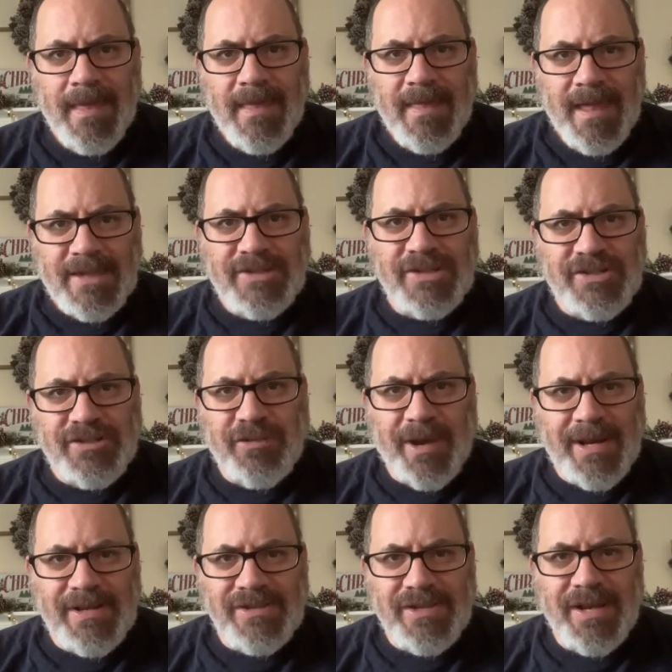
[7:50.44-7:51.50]
That's a
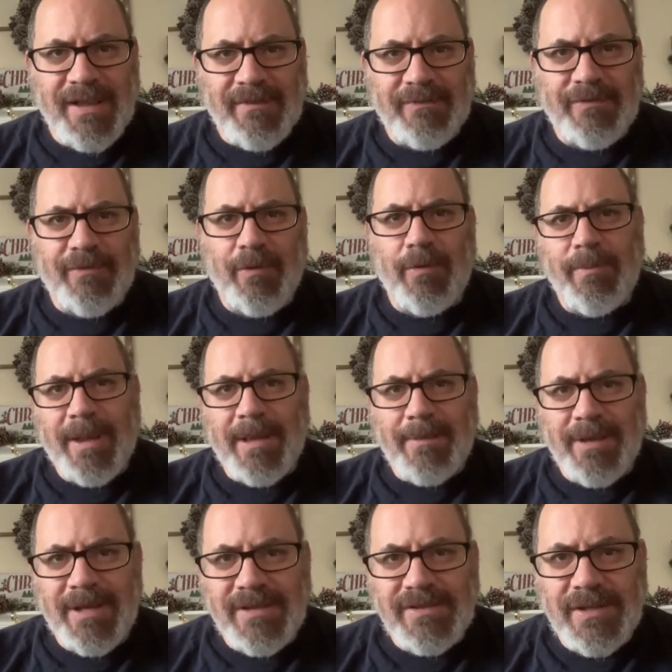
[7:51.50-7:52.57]
strange gift for a
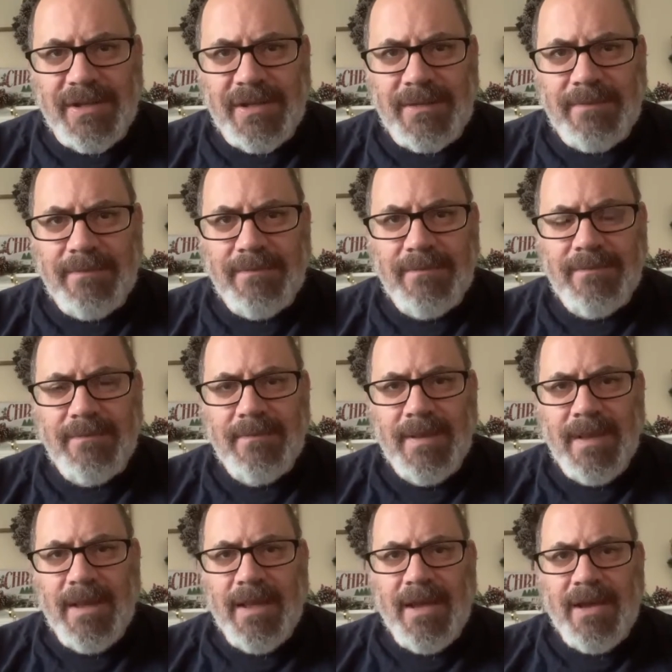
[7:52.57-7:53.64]
baby, isn't it?
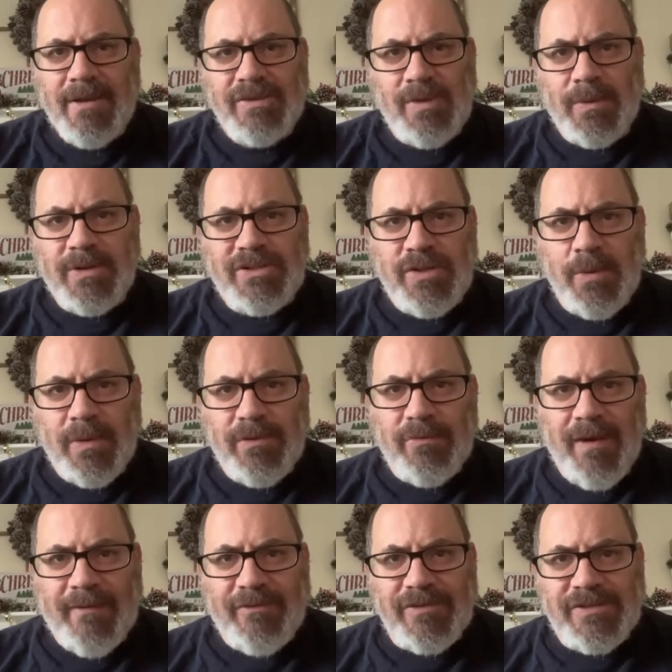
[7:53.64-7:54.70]
There's only two other
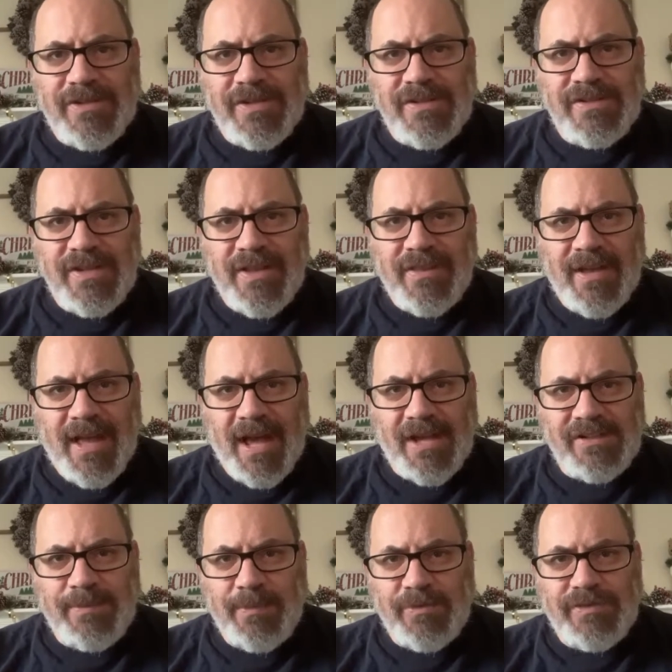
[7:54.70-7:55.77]
references in the
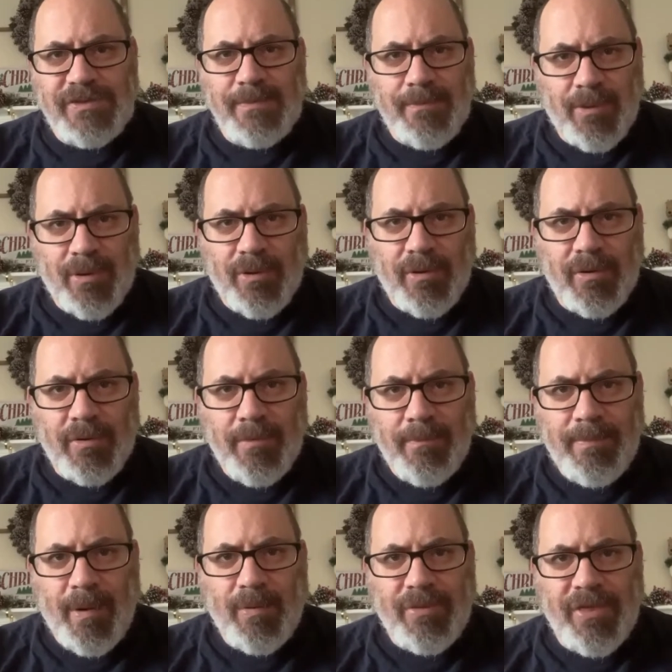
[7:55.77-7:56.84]
Gospels to myrrh.
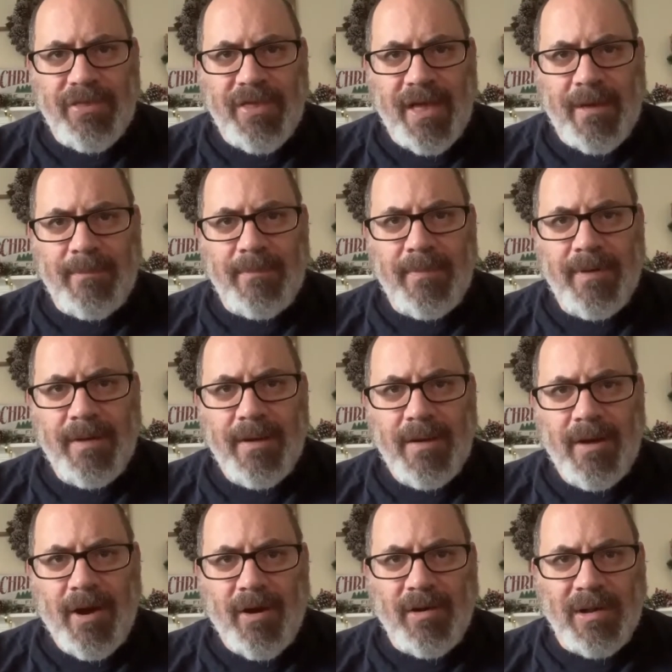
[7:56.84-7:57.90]
Both of them
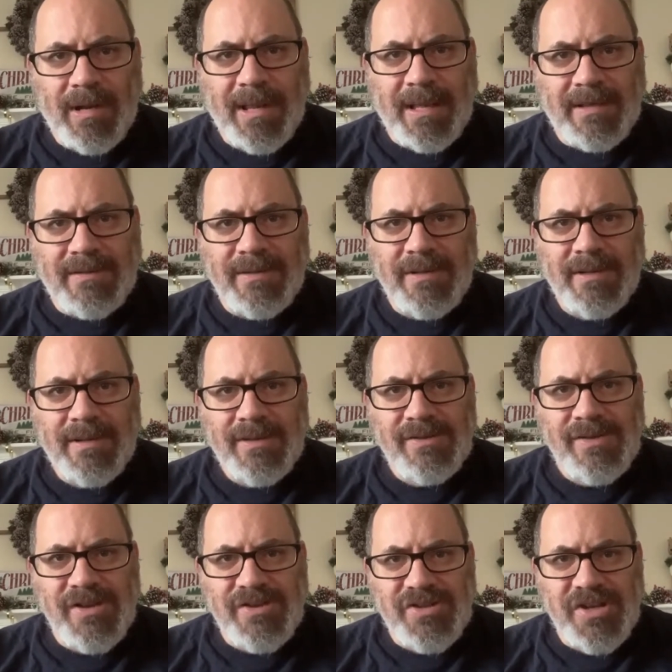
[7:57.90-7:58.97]
are linked
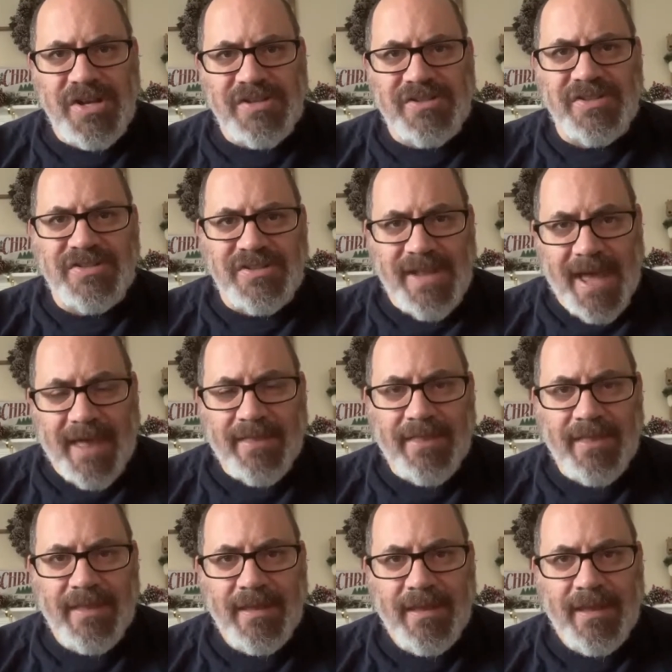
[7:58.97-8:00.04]
to Jesus' death.
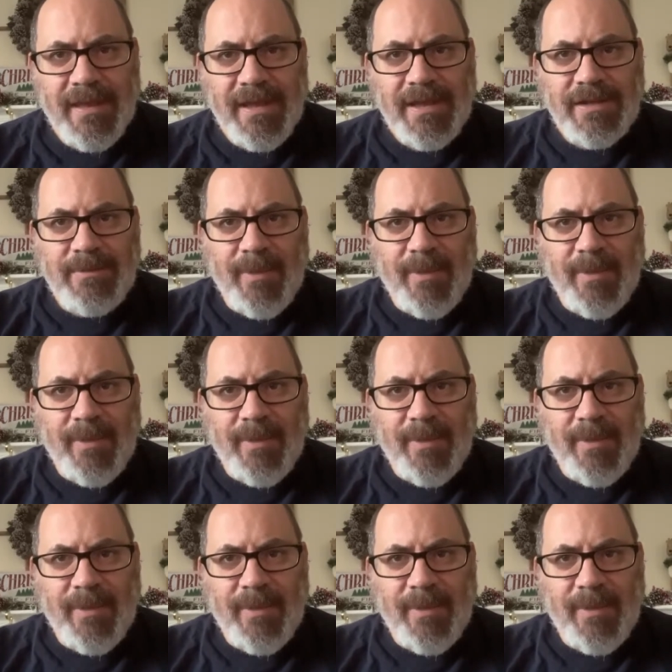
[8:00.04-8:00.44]
Do you